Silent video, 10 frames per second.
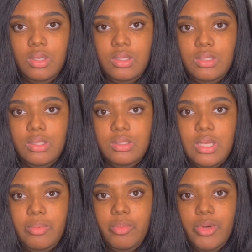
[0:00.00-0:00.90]
this type
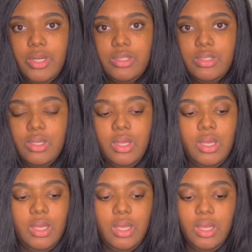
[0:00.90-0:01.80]
of brush,
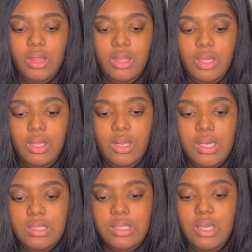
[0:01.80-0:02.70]
and then I
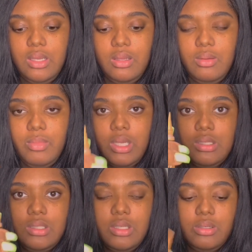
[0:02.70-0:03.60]
take my
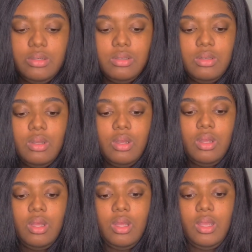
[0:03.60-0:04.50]
concealer
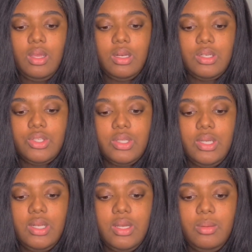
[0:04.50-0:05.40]
and I just
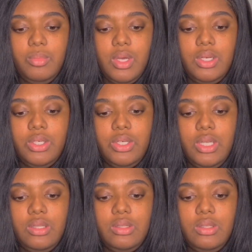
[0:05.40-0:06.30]
clean up
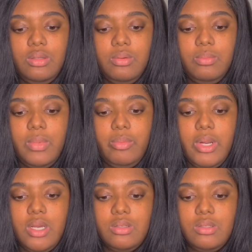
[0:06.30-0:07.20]
underneath my
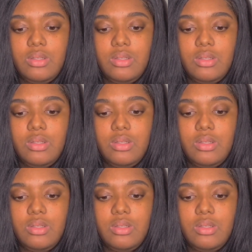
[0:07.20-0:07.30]
brows.